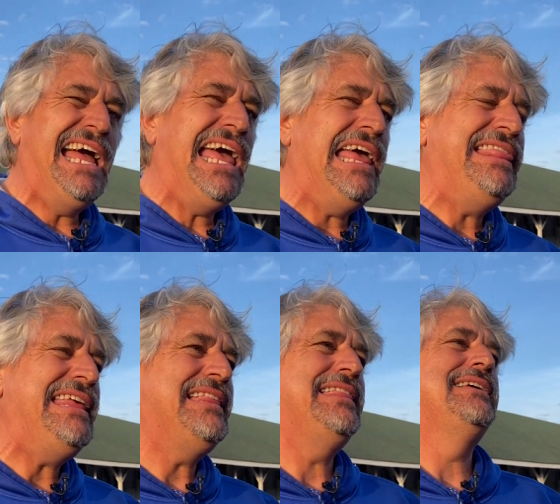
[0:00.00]
I
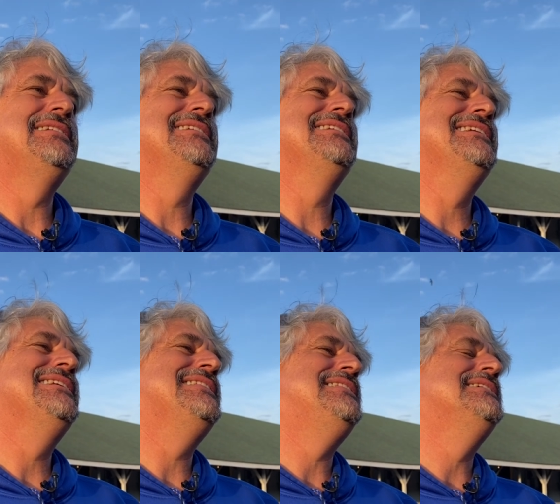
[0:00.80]
think that
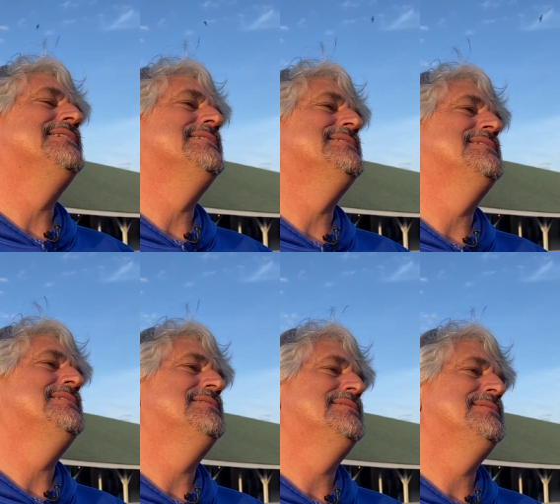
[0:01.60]

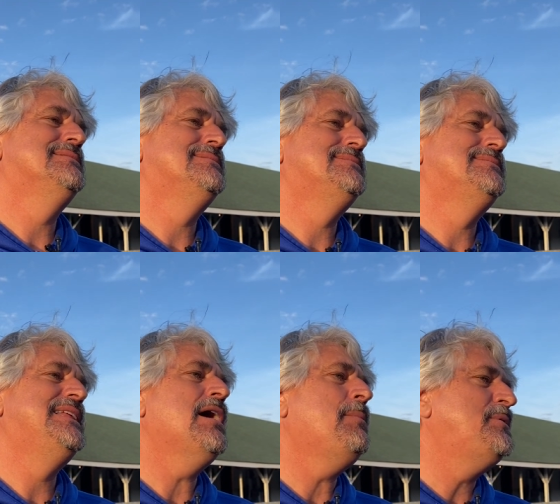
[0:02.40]

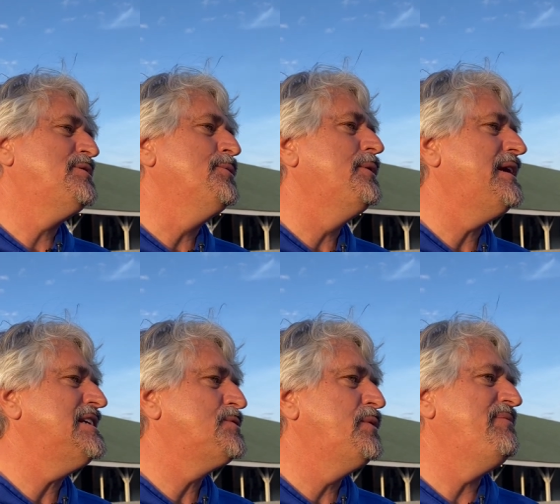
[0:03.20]
the
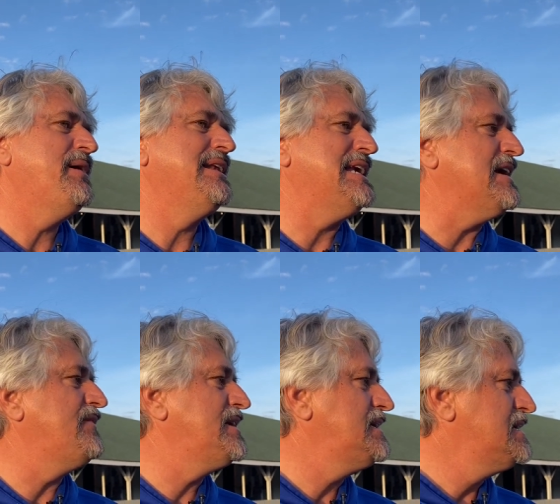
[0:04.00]
opportunities we've been
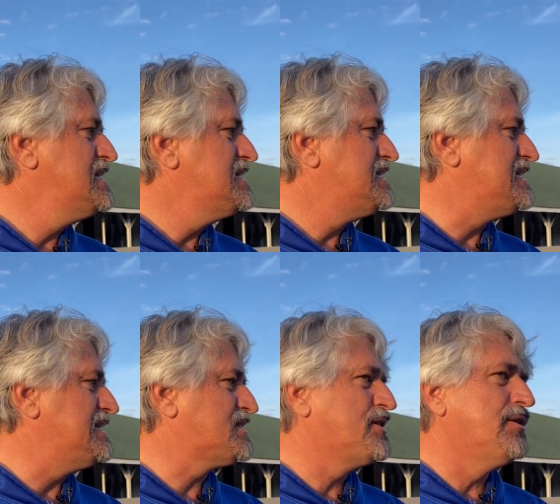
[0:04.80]
given
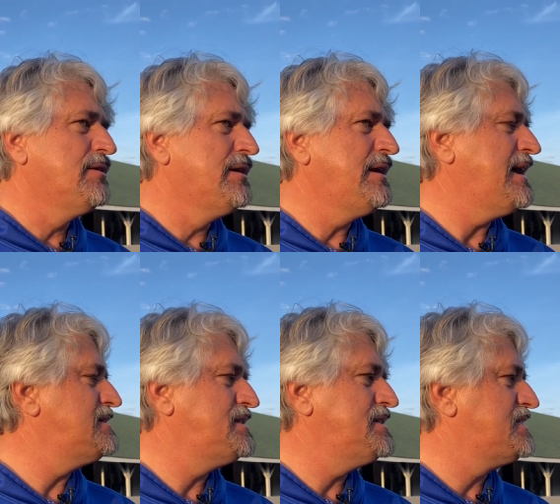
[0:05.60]
since Curlin
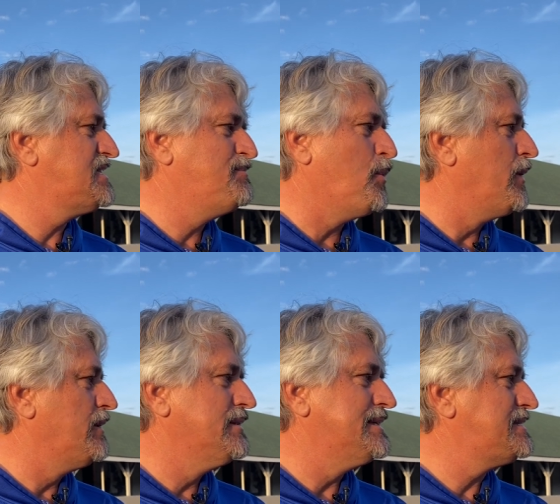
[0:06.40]
has just
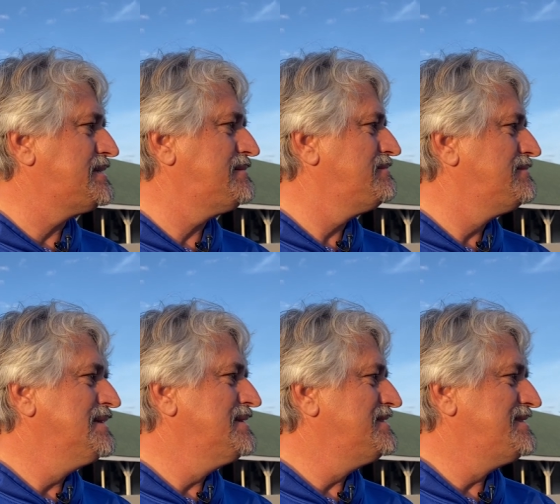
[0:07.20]
spoiled us
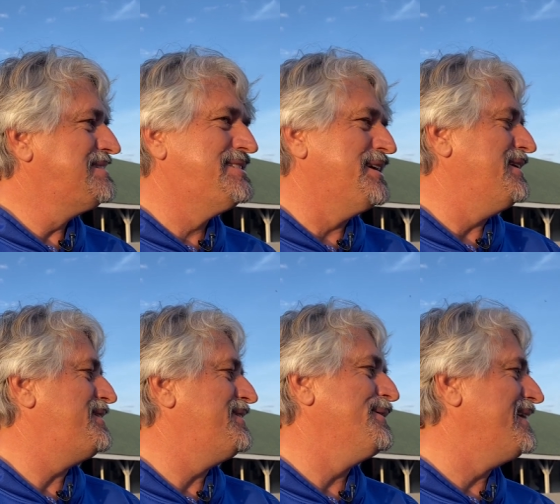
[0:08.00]

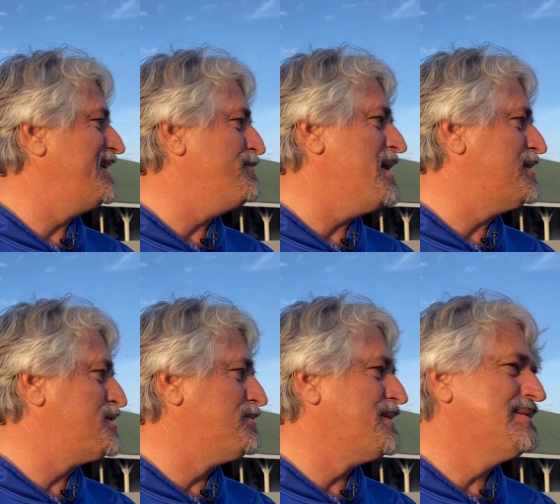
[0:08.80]
to an
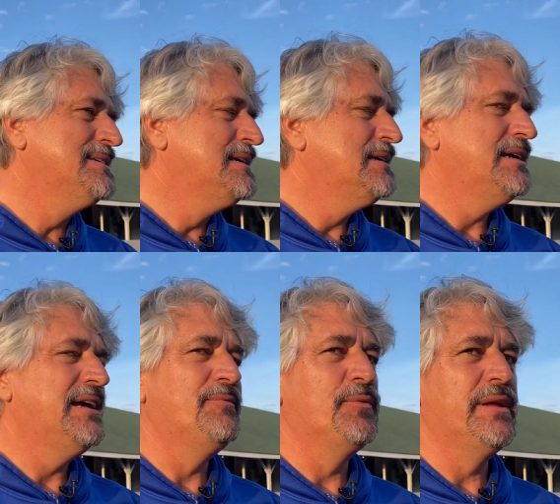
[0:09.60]
immeasurable.
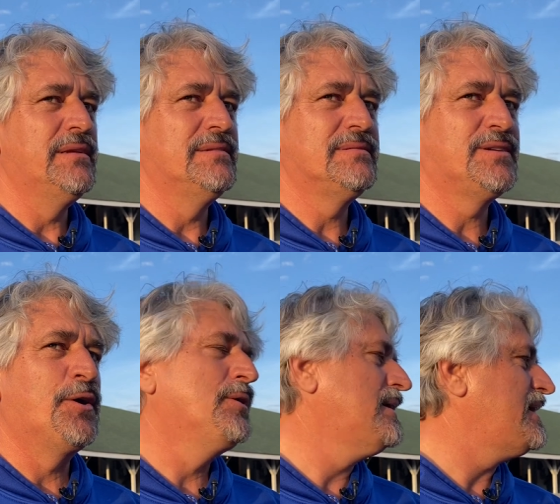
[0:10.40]
And when
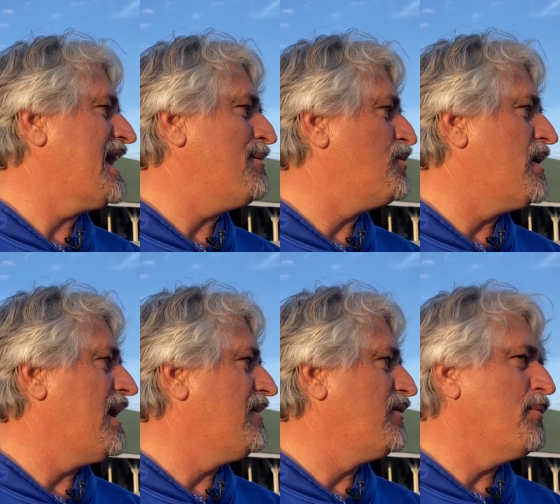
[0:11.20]
Curlin came
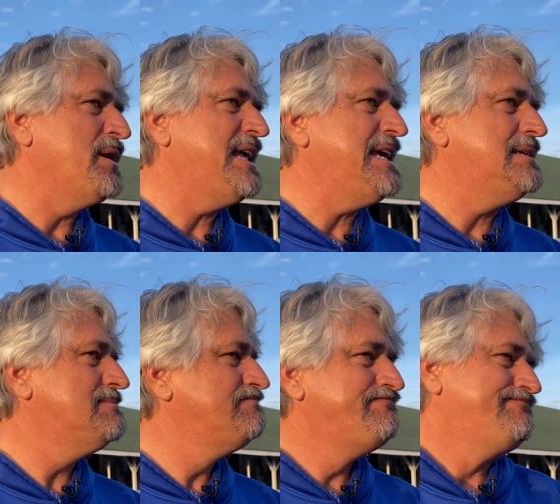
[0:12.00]
around, I mean, he
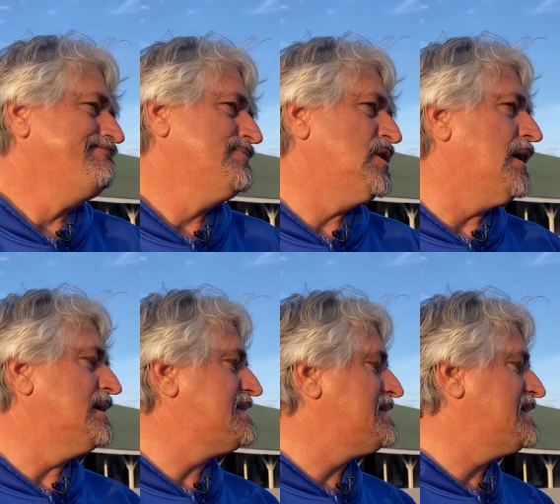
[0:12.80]
taught
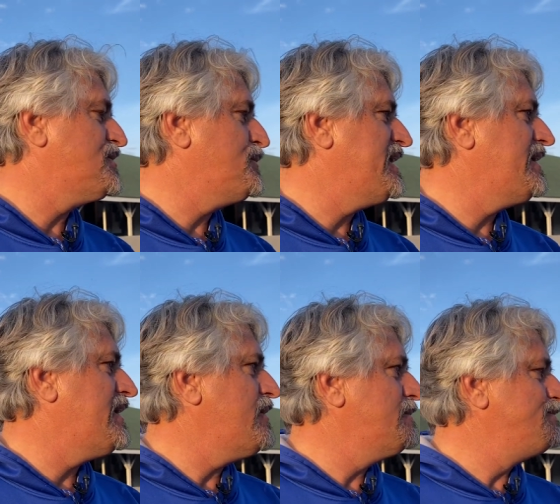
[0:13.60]
us things we didn't know.